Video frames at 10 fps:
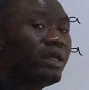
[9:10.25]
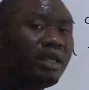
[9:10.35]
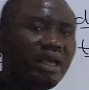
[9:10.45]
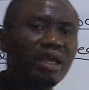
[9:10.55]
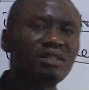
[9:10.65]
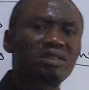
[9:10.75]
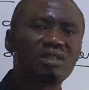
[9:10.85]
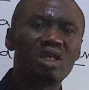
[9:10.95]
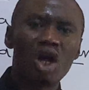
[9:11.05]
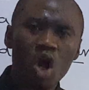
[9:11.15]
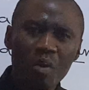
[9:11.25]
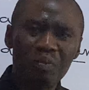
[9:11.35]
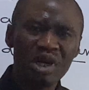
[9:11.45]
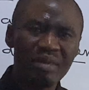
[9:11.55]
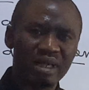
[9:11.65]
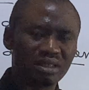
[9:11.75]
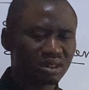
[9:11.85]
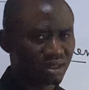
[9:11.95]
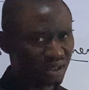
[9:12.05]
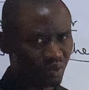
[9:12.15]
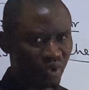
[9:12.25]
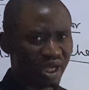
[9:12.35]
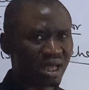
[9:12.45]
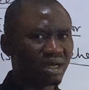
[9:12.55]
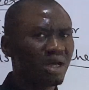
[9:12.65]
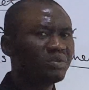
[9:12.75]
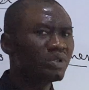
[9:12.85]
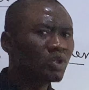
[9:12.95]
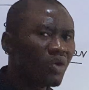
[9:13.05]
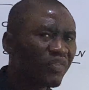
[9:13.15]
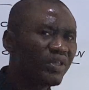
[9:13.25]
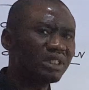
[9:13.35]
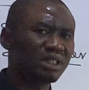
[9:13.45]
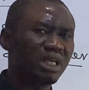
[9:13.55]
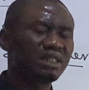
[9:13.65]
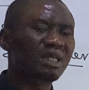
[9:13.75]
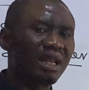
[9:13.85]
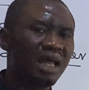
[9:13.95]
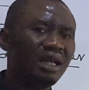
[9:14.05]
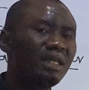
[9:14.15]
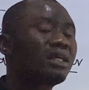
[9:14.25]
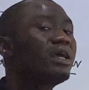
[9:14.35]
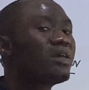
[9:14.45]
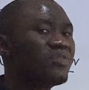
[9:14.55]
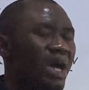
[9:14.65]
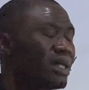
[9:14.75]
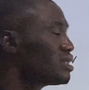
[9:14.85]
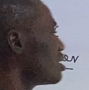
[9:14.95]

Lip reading: is the complement. We can now notice it clearly that